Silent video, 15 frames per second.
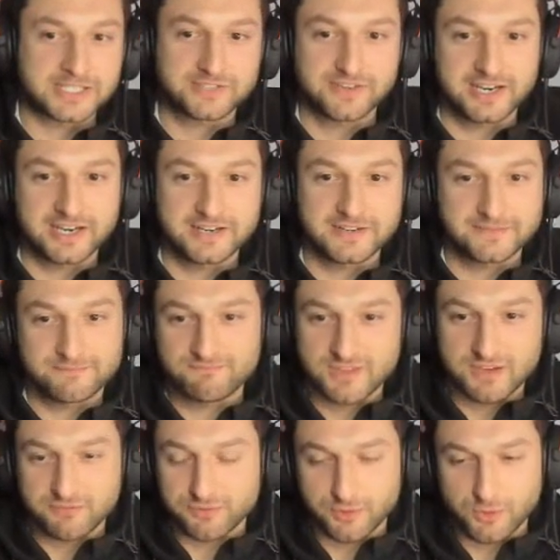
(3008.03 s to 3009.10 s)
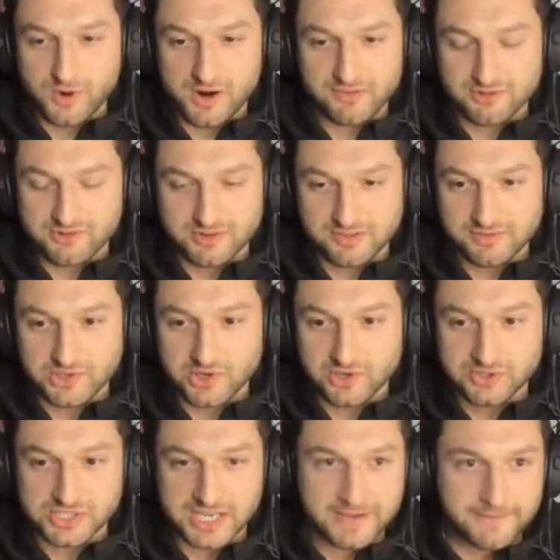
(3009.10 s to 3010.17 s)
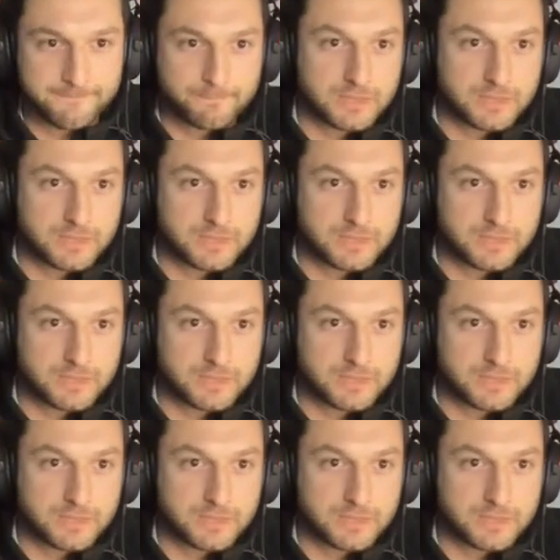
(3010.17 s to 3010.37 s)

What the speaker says: fan, and for whoever even knows that,